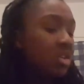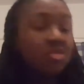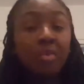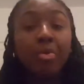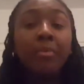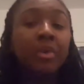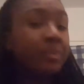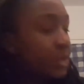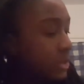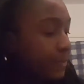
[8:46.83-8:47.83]
No
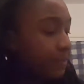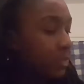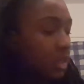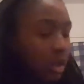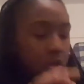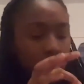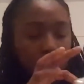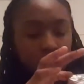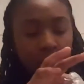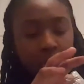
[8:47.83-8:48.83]
problems.
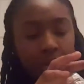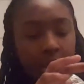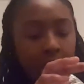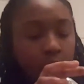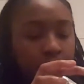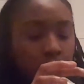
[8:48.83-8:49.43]
Then, out of